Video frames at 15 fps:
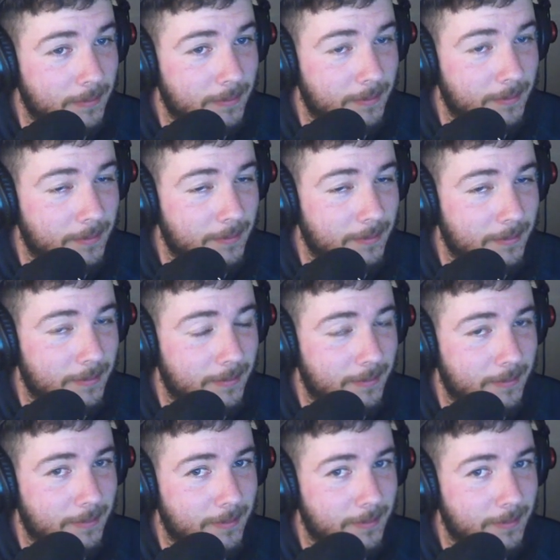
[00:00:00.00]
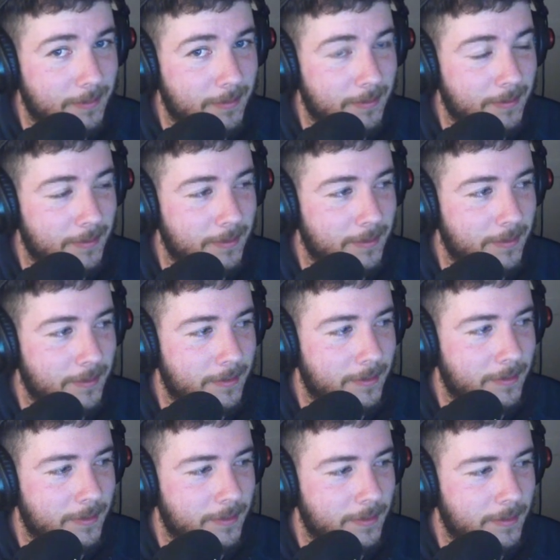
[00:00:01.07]

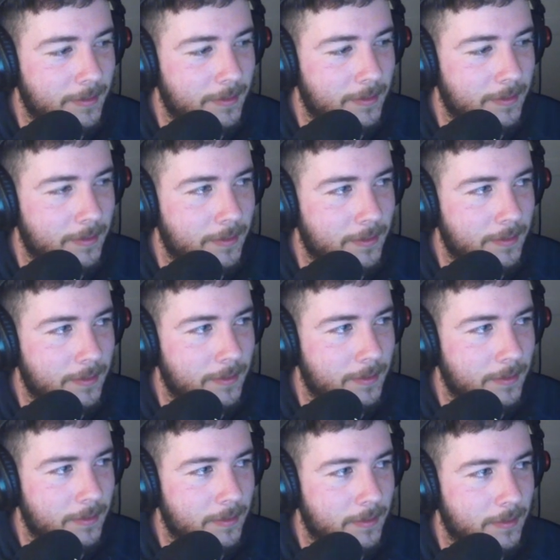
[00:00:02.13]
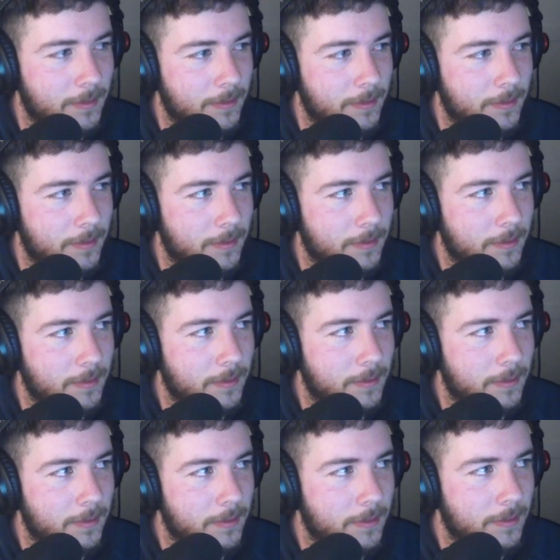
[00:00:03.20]

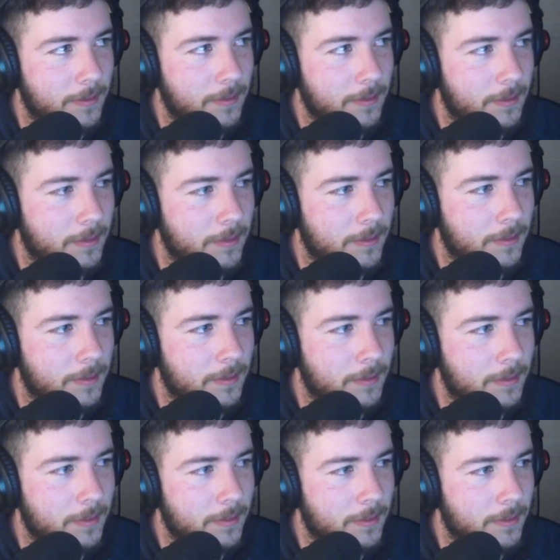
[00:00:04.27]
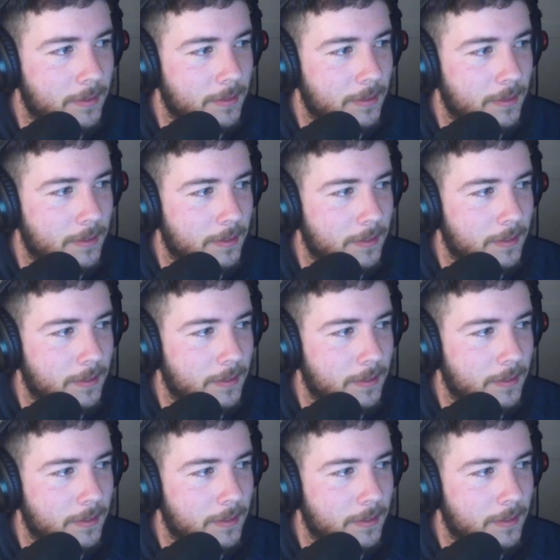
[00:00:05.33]
No words are spoken by the person on screen.